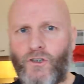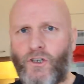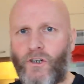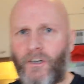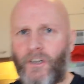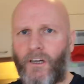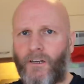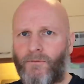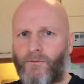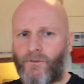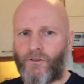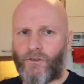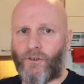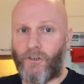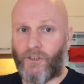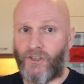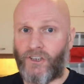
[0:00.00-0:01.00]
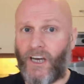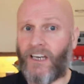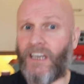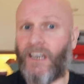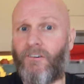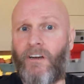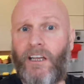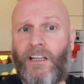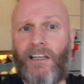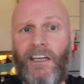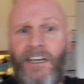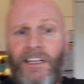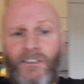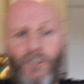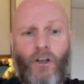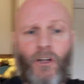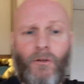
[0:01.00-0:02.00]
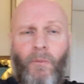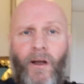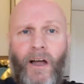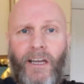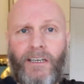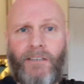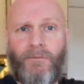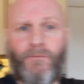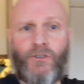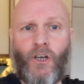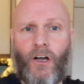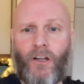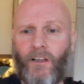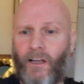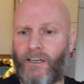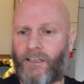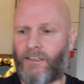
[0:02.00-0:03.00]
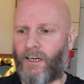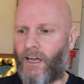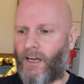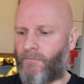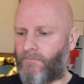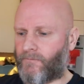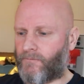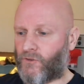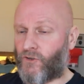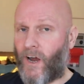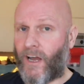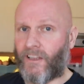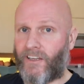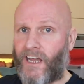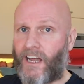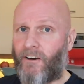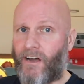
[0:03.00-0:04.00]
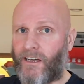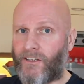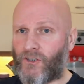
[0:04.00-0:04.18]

just got to just got to check it really, and it's all by sort of like um, trial and error.